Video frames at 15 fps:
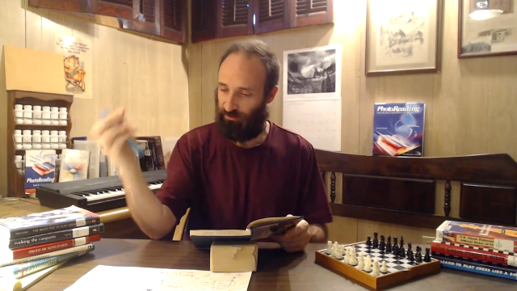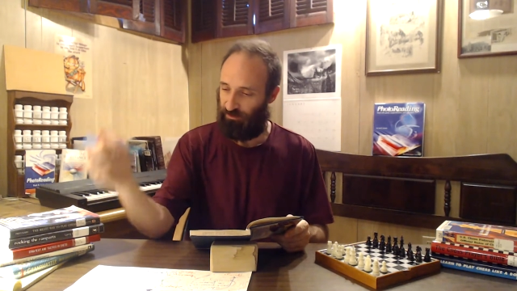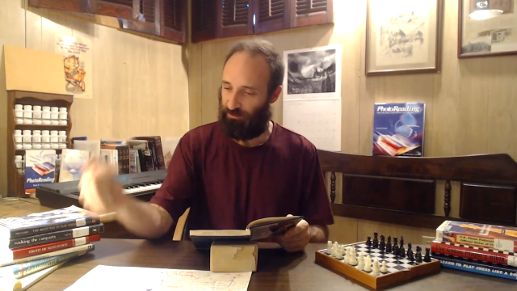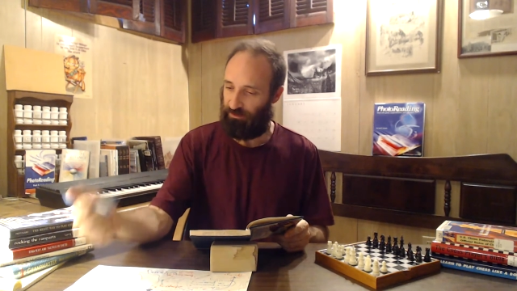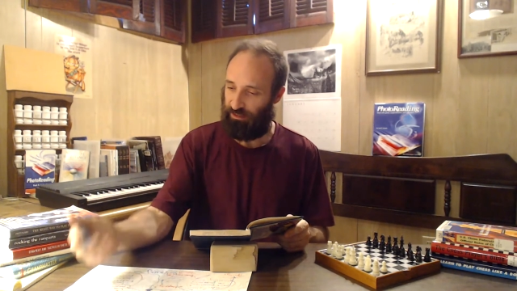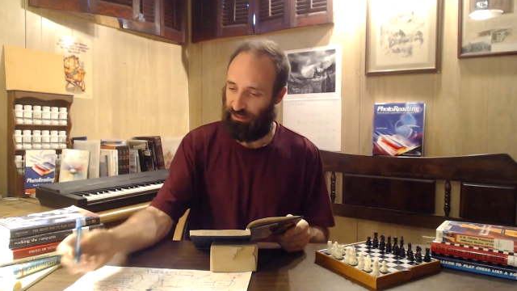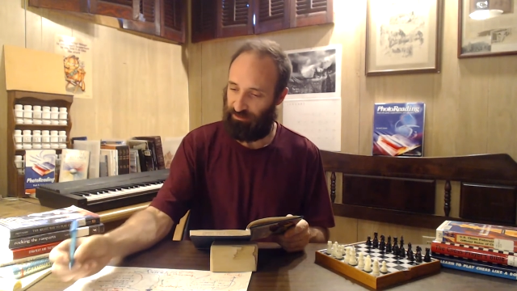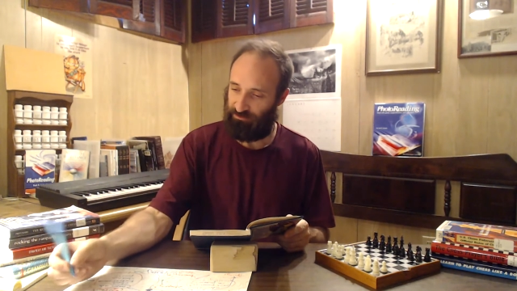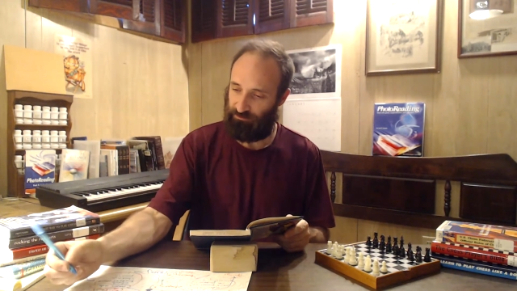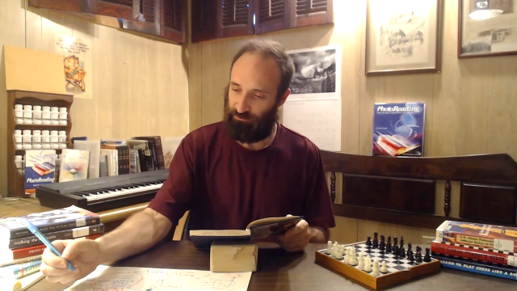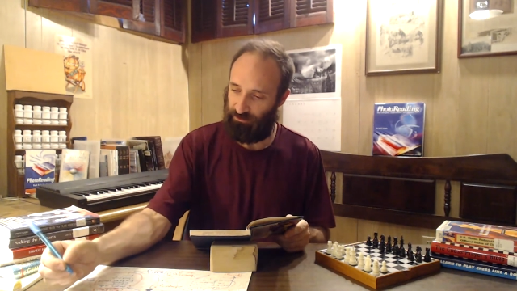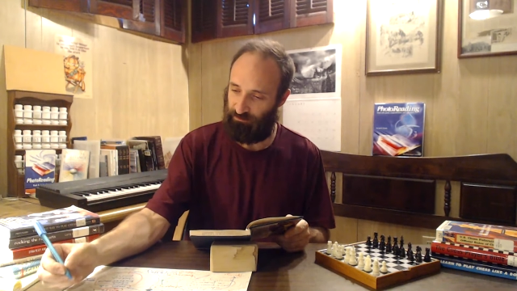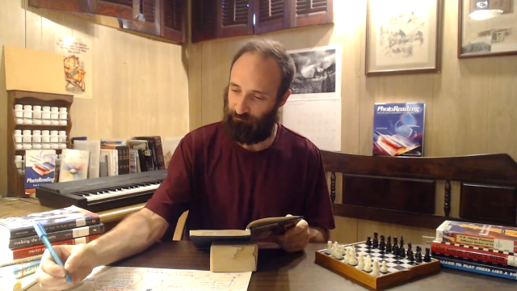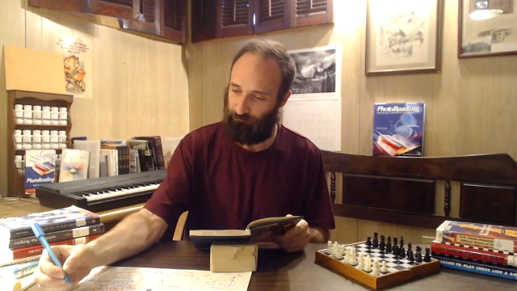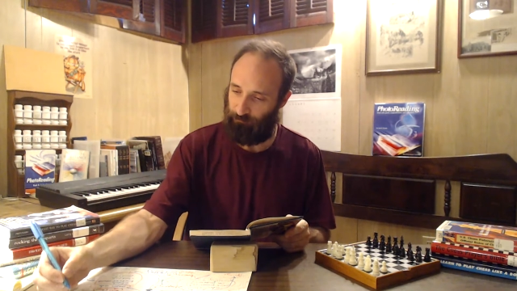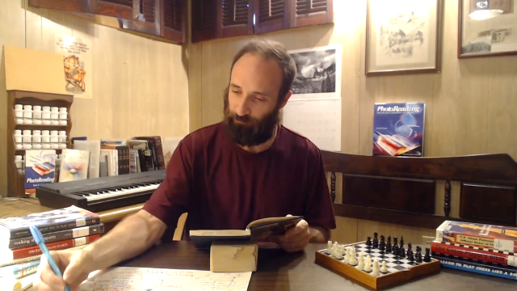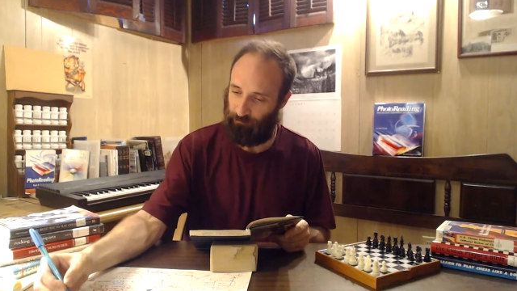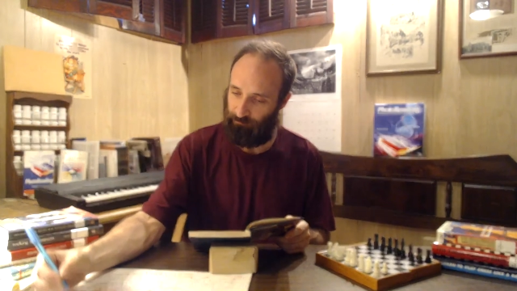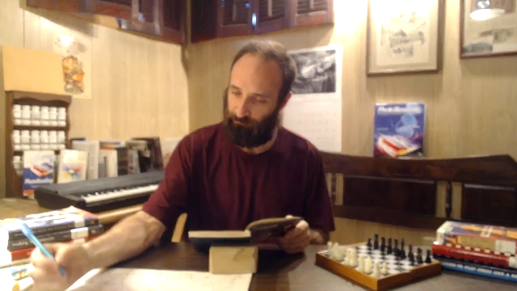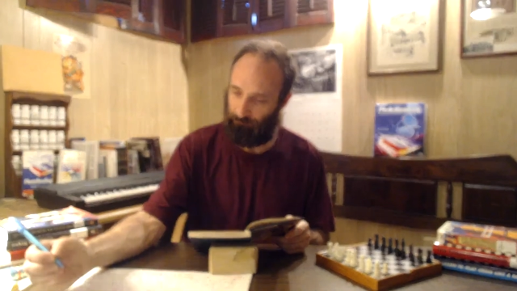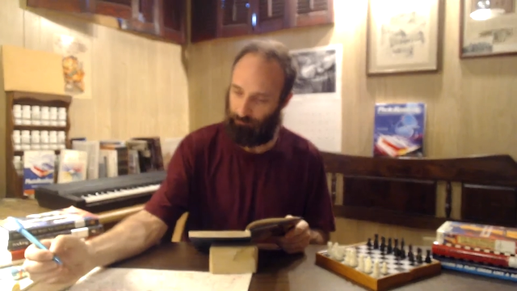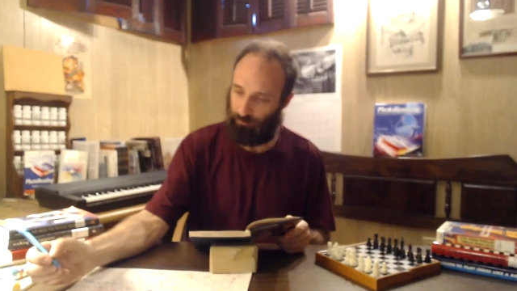Castling,
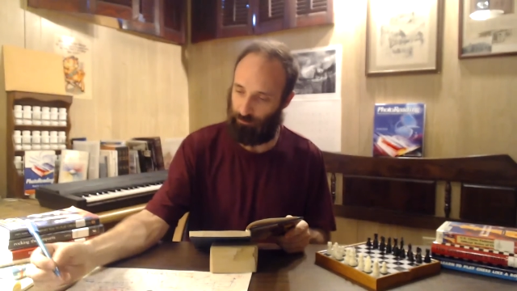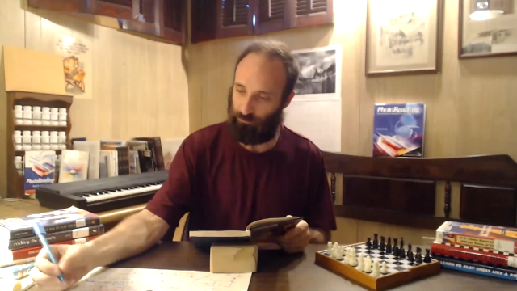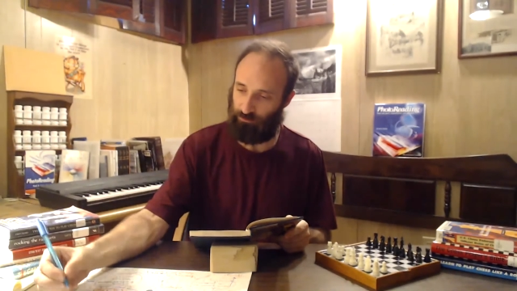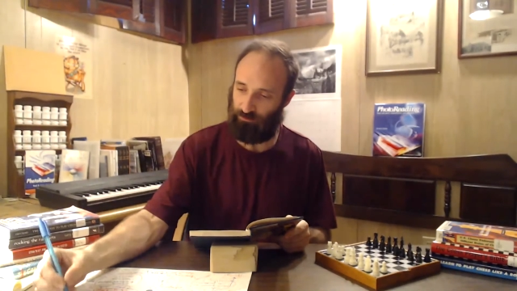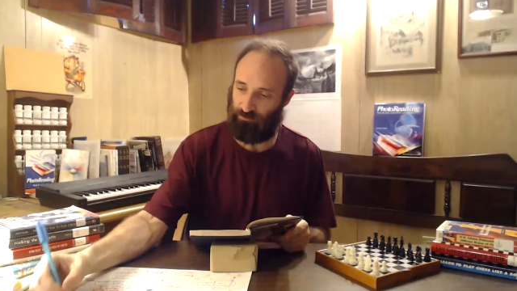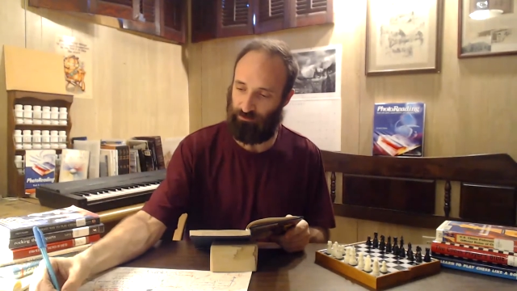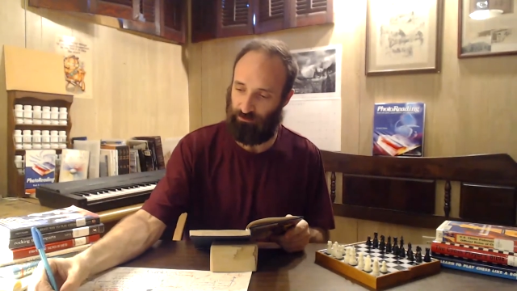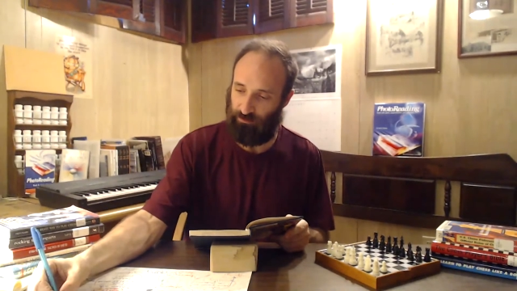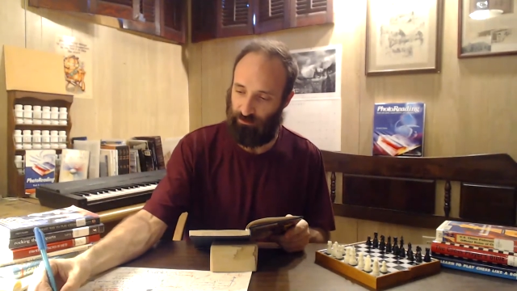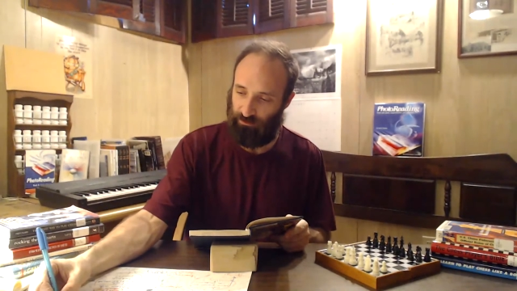important,